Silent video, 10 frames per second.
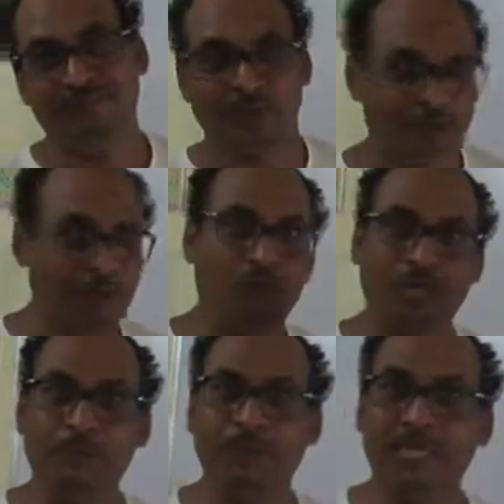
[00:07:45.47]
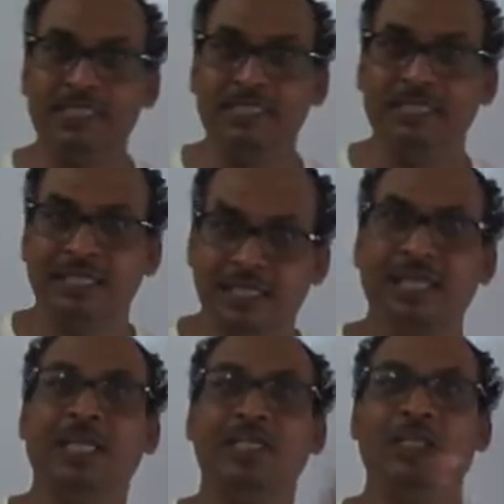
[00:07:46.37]
From one place
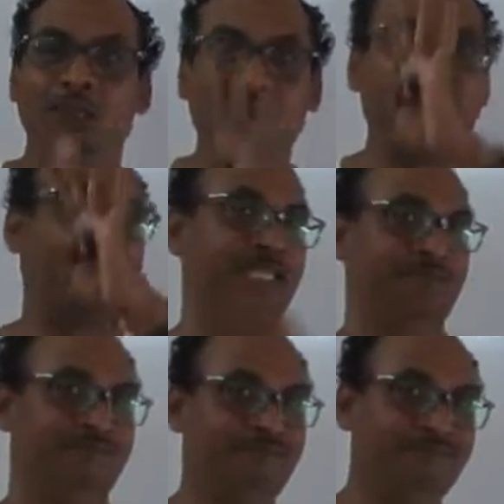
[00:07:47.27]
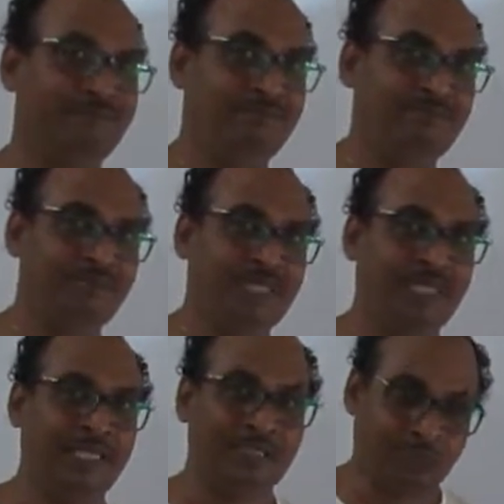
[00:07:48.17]
to another.
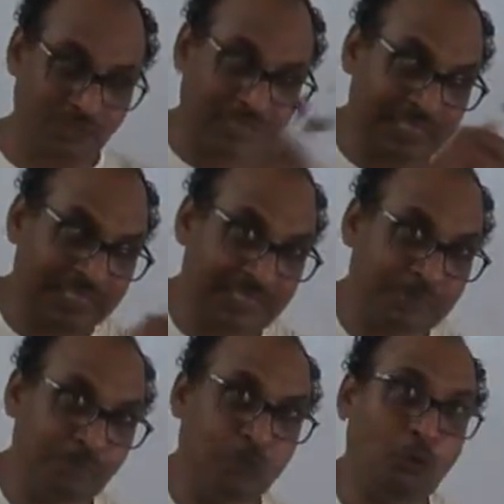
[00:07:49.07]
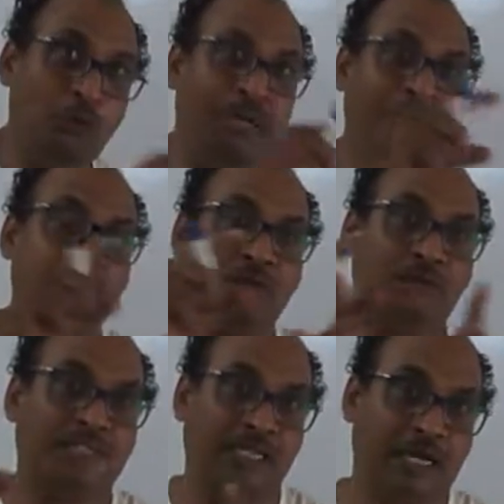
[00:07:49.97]
So this movement
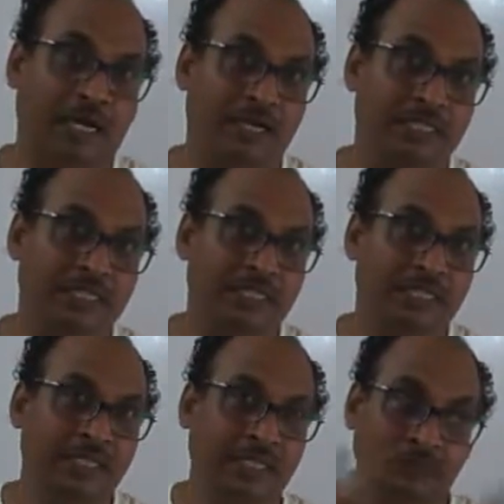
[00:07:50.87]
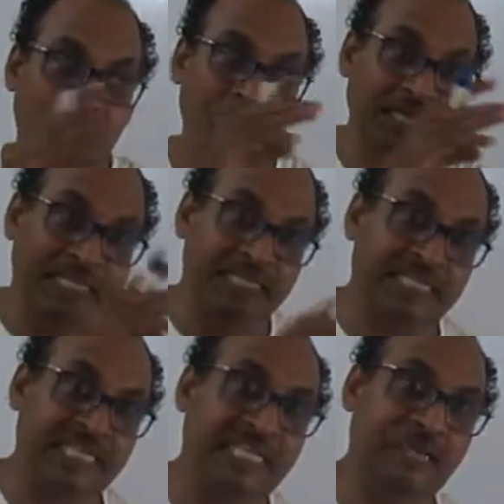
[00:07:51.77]
of charge, if it is
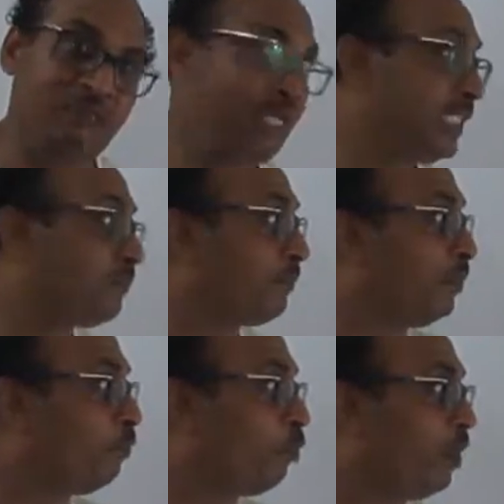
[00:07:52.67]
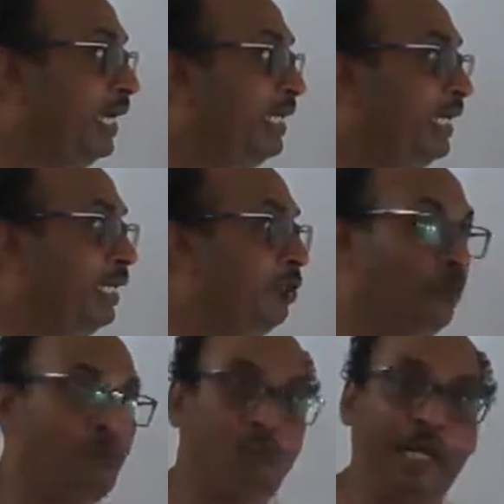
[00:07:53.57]
taking place from point A
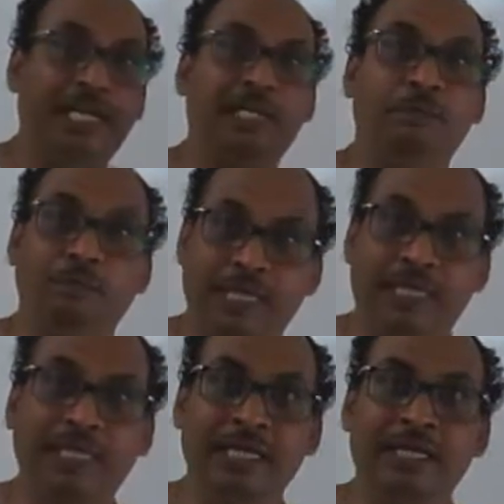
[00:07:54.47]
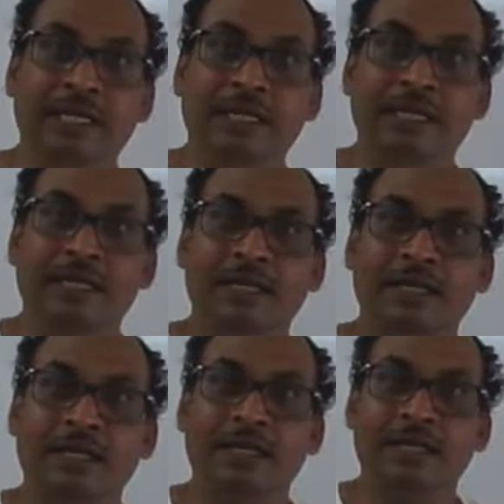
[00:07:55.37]
to point B,
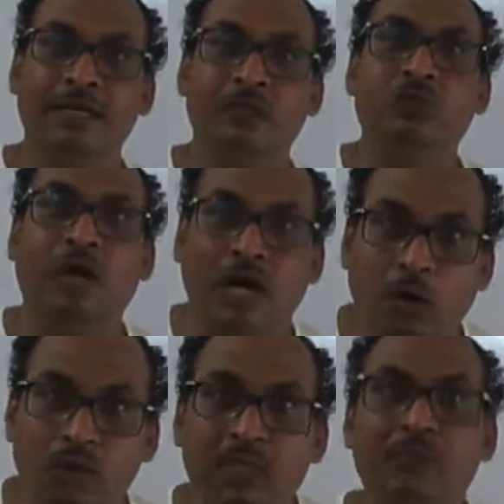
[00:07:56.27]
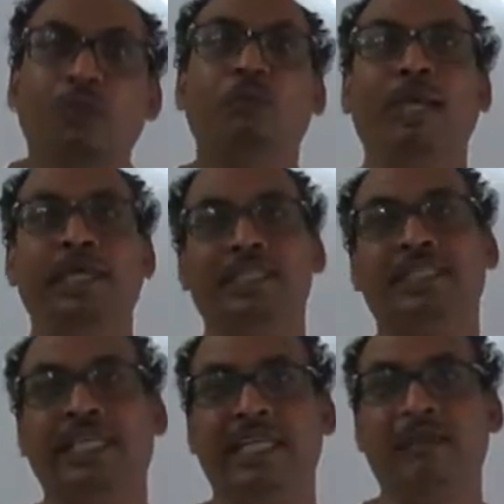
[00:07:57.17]
so how this movement is
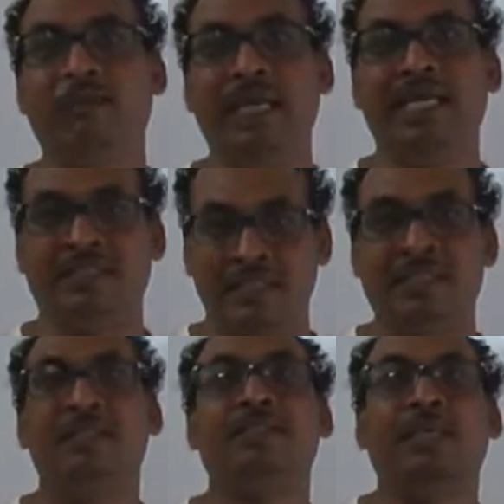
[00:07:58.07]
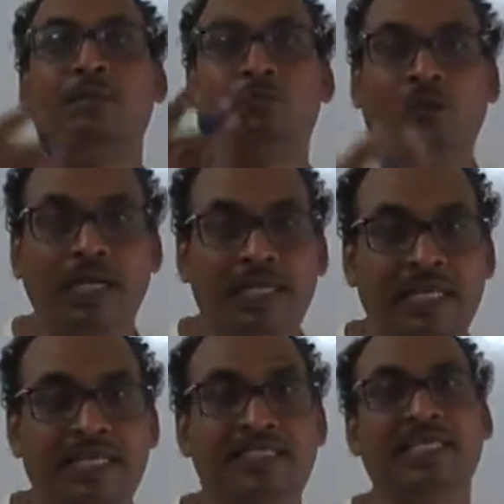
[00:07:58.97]
taking place? Some work is